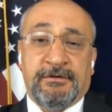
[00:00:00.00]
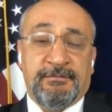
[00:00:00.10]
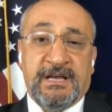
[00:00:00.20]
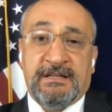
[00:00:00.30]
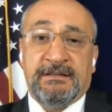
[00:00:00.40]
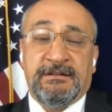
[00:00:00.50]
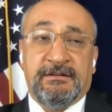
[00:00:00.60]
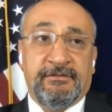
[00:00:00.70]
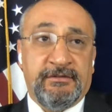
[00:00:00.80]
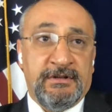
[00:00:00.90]
combating
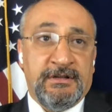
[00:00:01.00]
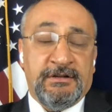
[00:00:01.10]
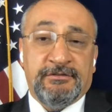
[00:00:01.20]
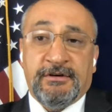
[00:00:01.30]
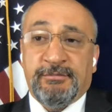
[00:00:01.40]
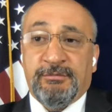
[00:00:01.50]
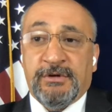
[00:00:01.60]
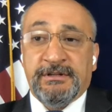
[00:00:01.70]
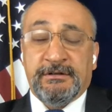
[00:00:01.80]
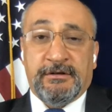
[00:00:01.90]
this type of
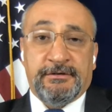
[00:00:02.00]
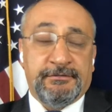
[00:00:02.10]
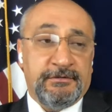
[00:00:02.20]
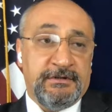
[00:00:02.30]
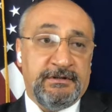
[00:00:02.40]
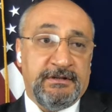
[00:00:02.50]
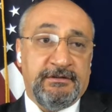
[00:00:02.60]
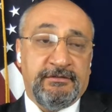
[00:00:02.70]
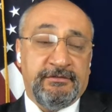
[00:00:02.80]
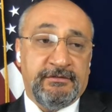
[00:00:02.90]
money laundering
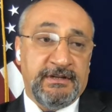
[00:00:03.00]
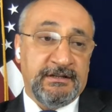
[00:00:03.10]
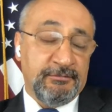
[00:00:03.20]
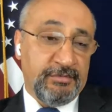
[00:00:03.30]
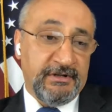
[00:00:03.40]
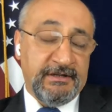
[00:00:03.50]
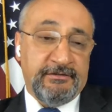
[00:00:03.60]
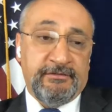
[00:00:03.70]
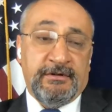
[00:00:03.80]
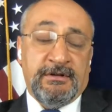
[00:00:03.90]
that is taking
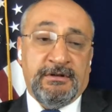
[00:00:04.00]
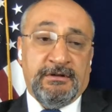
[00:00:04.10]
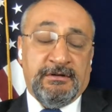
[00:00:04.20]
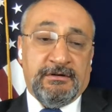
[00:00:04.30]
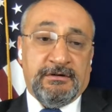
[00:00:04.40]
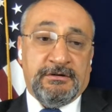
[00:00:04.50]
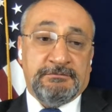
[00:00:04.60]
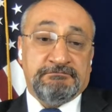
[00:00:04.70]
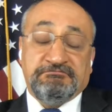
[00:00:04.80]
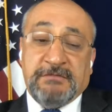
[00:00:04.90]
place.
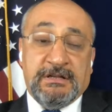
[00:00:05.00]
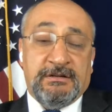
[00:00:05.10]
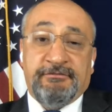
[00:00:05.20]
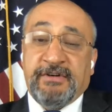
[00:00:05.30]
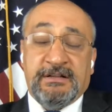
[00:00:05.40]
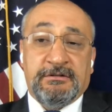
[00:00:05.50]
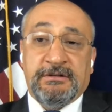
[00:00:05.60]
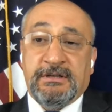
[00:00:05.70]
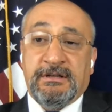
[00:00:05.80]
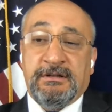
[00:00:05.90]
And then
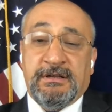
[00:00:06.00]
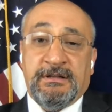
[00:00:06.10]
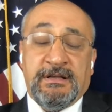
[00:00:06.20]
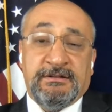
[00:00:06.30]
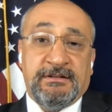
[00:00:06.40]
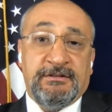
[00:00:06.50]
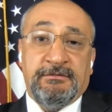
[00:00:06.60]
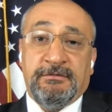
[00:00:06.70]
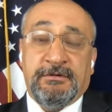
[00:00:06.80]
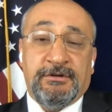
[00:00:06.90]
finally, I think